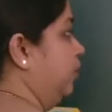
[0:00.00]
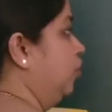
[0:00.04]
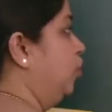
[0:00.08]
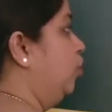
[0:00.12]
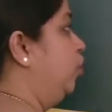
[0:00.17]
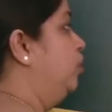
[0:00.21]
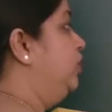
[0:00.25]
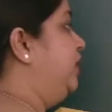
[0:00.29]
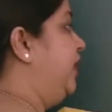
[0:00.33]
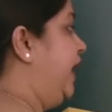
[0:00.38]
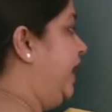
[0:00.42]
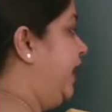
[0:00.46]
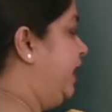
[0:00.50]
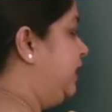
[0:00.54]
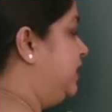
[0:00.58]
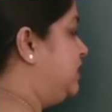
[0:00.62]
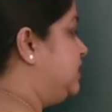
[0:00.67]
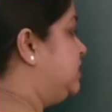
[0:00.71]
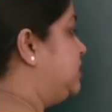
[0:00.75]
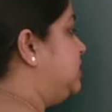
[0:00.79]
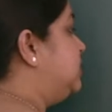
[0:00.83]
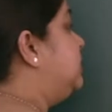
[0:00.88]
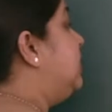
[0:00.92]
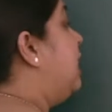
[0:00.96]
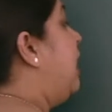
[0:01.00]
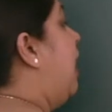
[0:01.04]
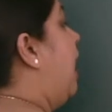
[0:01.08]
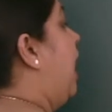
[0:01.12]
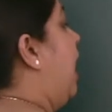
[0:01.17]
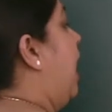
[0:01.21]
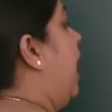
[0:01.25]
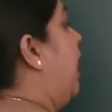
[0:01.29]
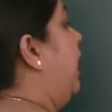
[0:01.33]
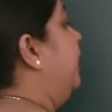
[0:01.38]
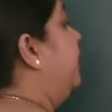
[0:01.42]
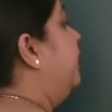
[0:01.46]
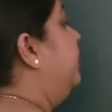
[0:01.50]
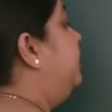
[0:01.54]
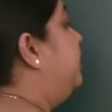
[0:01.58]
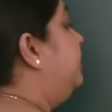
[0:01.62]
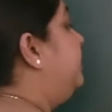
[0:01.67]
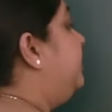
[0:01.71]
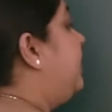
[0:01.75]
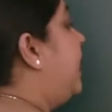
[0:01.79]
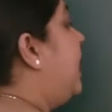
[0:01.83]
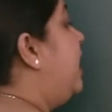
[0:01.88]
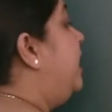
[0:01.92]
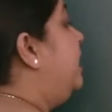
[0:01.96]
good X and
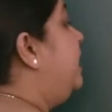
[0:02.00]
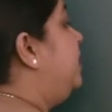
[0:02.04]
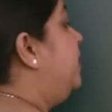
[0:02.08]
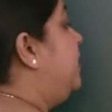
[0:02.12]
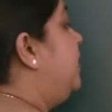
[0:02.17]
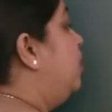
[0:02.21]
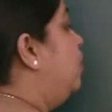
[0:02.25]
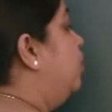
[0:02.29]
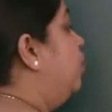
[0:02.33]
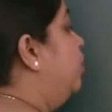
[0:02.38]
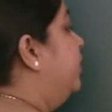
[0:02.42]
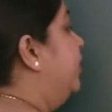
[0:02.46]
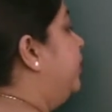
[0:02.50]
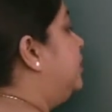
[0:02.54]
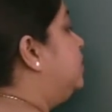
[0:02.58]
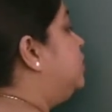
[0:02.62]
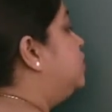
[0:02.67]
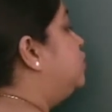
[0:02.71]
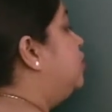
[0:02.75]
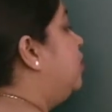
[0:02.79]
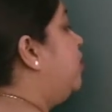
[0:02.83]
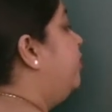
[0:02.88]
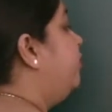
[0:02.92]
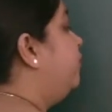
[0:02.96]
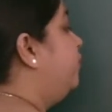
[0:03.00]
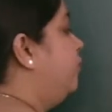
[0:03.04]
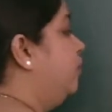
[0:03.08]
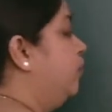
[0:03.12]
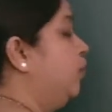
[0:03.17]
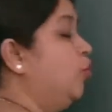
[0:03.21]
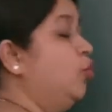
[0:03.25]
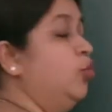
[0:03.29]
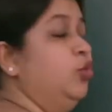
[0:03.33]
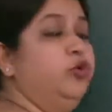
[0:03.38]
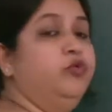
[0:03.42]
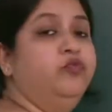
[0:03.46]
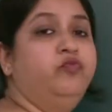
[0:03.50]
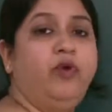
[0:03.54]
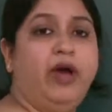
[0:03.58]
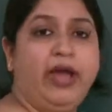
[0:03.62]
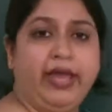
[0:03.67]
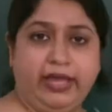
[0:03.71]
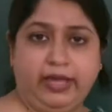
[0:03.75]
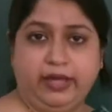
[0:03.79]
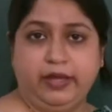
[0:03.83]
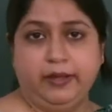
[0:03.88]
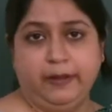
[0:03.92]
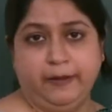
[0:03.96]
10 units of good
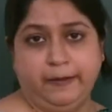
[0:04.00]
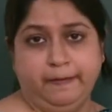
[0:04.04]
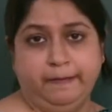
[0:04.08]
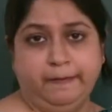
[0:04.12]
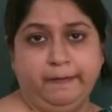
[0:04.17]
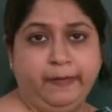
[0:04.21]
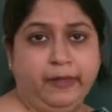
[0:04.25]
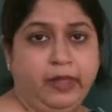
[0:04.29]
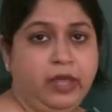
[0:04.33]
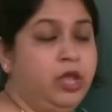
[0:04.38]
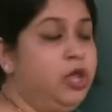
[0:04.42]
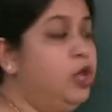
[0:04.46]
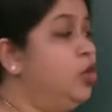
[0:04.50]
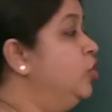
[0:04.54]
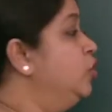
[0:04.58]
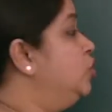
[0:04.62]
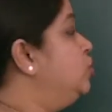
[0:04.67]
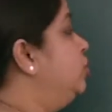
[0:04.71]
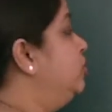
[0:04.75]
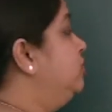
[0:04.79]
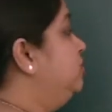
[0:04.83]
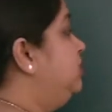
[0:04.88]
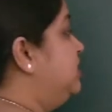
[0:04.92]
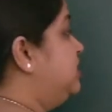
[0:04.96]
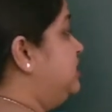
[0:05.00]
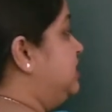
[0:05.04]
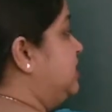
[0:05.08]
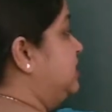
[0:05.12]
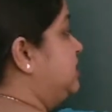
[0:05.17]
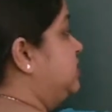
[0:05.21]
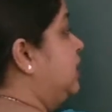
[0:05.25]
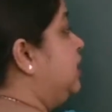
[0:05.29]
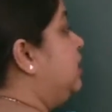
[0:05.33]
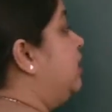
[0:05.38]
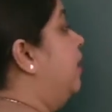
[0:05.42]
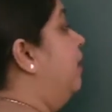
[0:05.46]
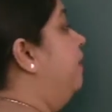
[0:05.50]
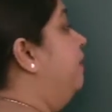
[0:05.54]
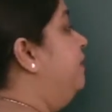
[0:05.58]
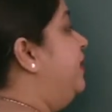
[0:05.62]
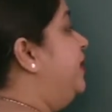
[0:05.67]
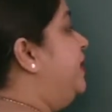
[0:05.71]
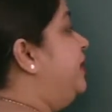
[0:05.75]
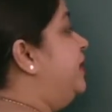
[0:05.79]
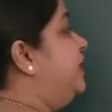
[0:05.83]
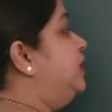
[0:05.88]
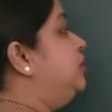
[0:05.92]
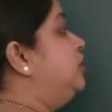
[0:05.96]
Y. So this is a
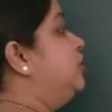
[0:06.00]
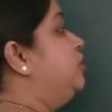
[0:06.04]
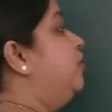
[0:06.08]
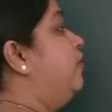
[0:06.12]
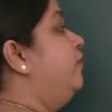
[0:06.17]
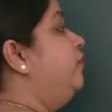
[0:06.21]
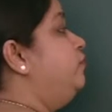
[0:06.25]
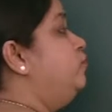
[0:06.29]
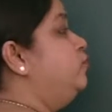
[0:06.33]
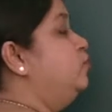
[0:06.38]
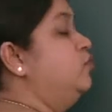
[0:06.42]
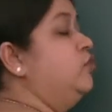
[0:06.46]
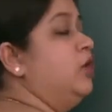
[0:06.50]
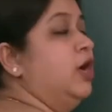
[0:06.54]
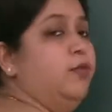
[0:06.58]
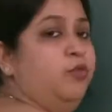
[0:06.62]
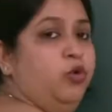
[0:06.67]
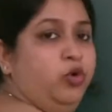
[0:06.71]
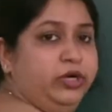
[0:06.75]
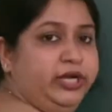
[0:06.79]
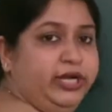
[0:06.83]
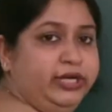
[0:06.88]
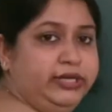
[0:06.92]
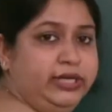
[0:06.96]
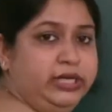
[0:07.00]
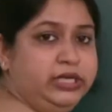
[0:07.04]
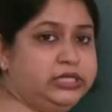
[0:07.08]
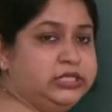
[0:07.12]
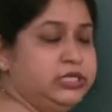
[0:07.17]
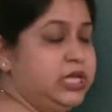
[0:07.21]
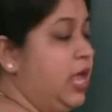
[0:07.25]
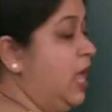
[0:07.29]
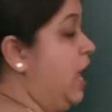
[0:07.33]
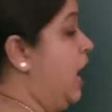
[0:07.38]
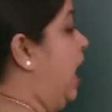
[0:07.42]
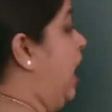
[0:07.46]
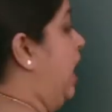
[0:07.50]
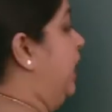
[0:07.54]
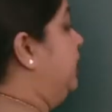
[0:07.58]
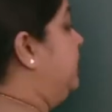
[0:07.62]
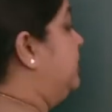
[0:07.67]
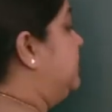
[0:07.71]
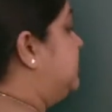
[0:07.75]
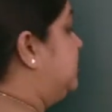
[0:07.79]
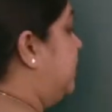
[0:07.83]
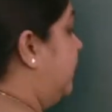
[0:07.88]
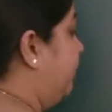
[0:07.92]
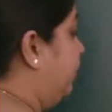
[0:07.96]
combination of two commodities, and
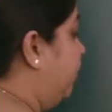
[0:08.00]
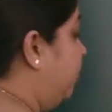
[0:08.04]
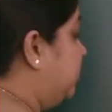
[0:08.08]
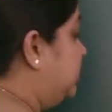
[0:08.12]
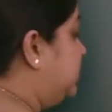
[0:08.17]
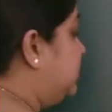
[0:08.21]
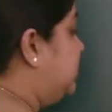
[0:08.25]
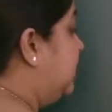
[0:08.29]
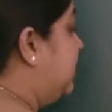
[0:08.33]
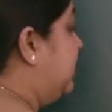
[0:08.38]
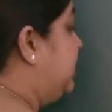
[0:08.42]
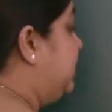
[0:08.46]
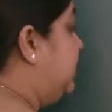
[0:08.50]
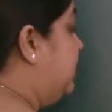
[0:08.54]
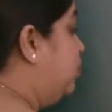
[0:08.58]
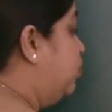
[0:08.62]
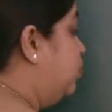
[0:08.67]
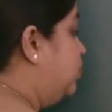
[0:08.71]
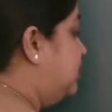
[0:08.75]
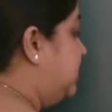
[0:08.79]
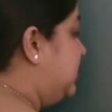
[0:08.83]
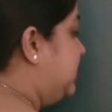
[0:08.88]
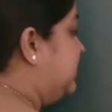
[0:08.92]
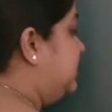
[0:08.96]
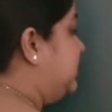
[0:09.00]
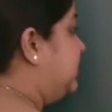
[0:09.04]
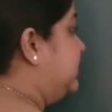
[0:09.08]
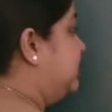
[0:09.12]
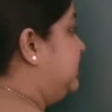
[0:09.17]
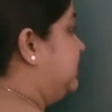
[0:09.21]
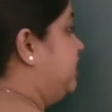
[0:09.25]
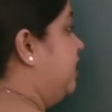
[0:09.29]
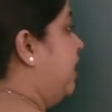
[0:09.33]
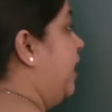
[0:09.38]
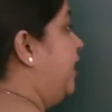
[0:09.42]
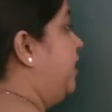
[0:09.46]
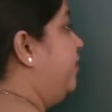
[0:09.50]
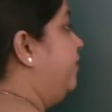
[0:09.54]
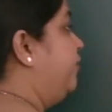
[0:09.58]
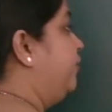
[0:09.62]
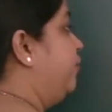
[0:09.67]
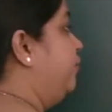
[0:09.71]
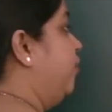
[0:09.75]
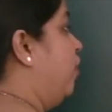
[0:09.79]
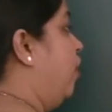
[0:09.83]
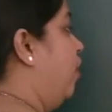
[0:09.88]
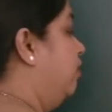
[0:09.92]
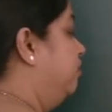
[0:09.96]
suppose the utility derived
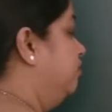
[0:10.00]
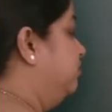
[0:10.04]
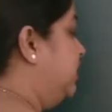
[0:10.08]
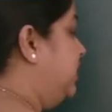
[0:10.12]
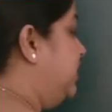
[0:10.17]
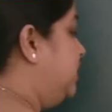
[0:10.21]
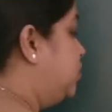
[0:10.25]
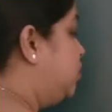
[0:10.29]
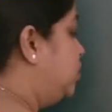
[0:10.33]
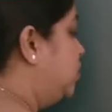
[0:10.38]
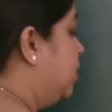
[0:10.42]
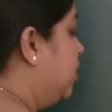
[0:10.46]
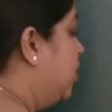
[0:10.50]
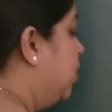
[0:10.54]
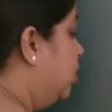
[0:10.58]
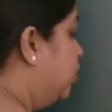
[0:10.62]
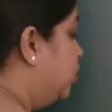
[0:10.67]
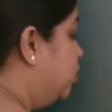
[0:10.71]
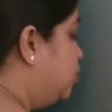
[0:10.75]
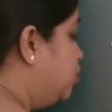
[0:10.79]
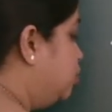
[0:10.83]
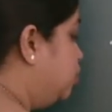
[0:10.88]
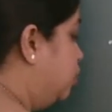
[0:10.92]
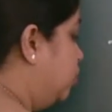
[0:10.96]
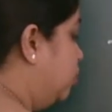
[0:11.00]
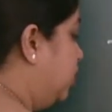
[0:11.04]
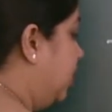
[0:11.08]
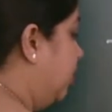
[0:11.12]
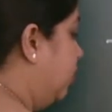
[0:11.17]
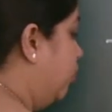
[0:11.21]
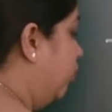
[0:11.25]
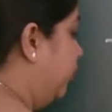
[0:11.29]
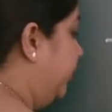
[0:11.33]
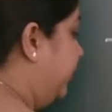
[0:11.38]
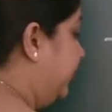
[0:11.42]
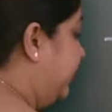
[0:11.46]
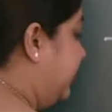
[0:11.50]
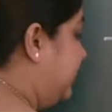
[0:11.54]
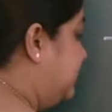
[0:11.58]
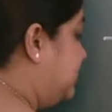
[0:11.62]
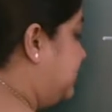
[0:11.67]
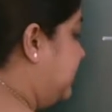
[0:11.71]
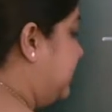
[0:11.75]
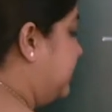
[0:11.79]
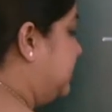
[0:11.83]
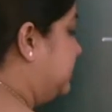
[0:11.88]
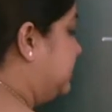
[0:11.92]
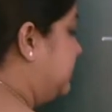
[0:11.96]
from these two commodities
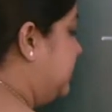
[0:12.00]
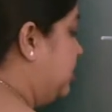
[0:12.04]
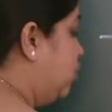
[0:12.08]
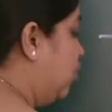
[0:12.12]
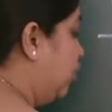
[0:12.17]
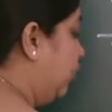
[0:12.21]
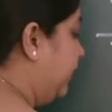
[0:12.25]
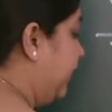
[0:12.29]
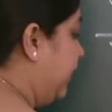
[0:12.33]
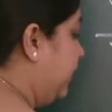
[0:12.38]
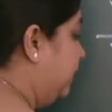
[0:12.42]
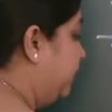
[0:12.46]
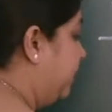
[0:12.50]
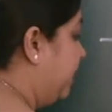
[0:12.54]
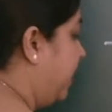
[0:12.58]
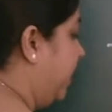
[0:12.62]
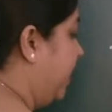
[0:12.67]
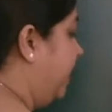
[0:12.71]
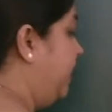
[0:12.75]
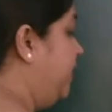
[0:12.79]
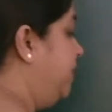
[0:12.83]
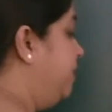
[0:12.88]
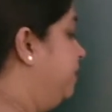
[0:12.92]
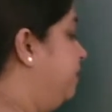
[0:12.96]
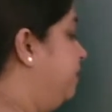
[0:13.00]
is denoted by